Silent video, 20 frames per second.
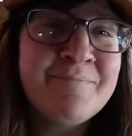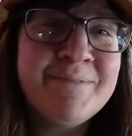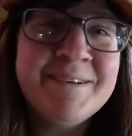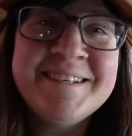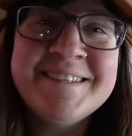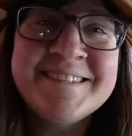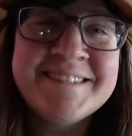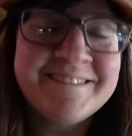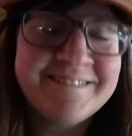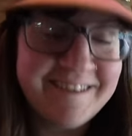
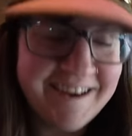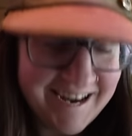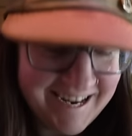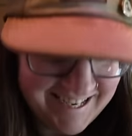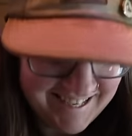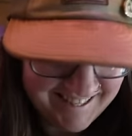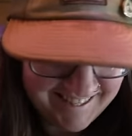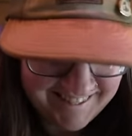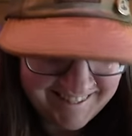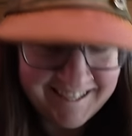beans and
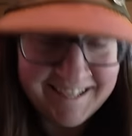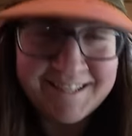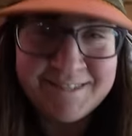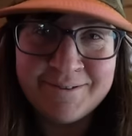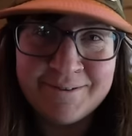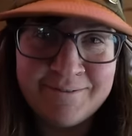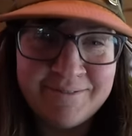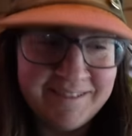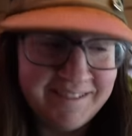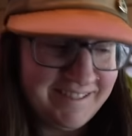rice. That's
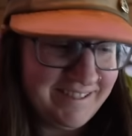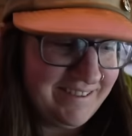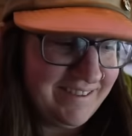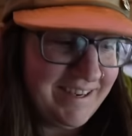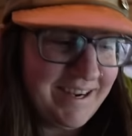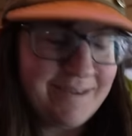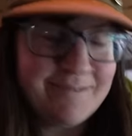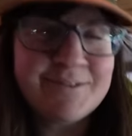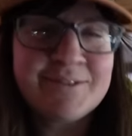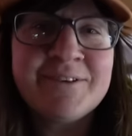what we're
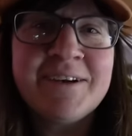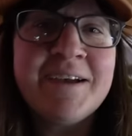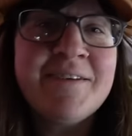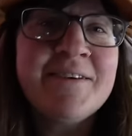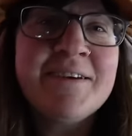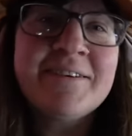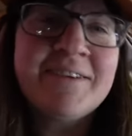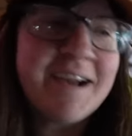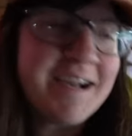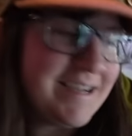doing. I was
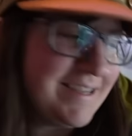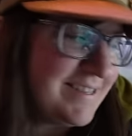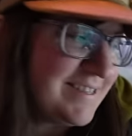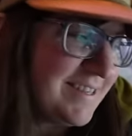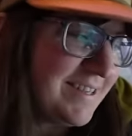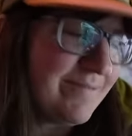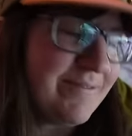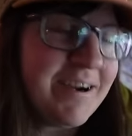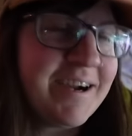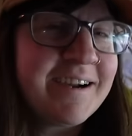craving rice.
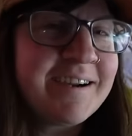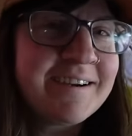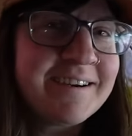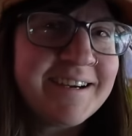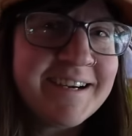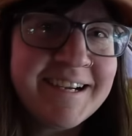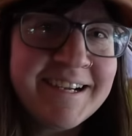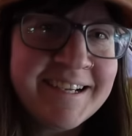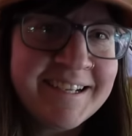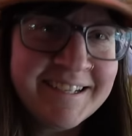I'm
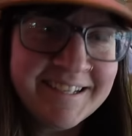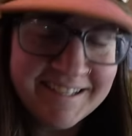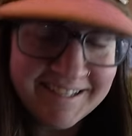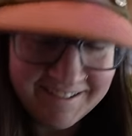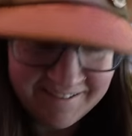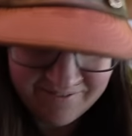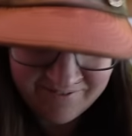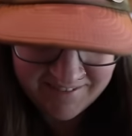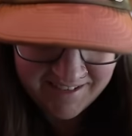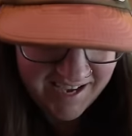hungry.
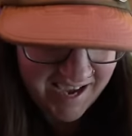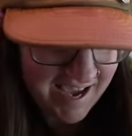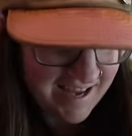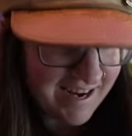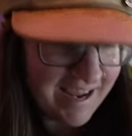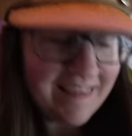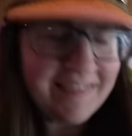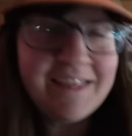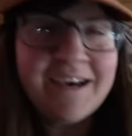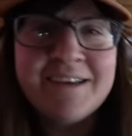And
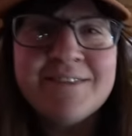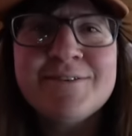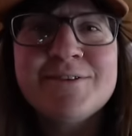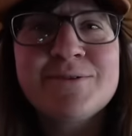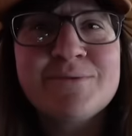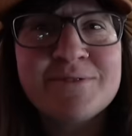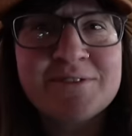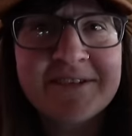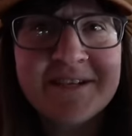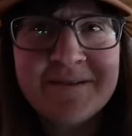I thought
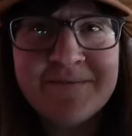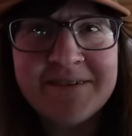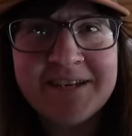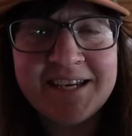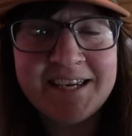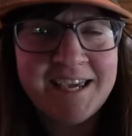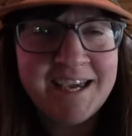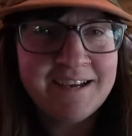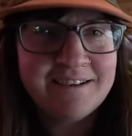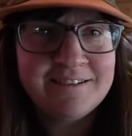this was going to be
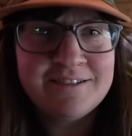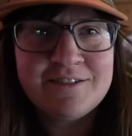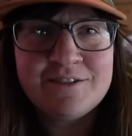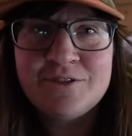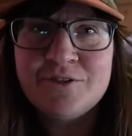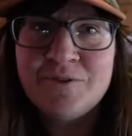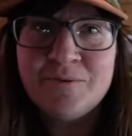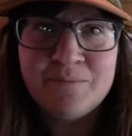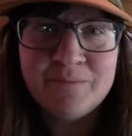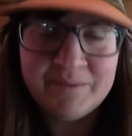a can of
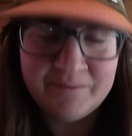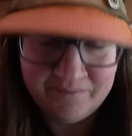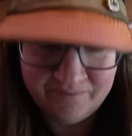soup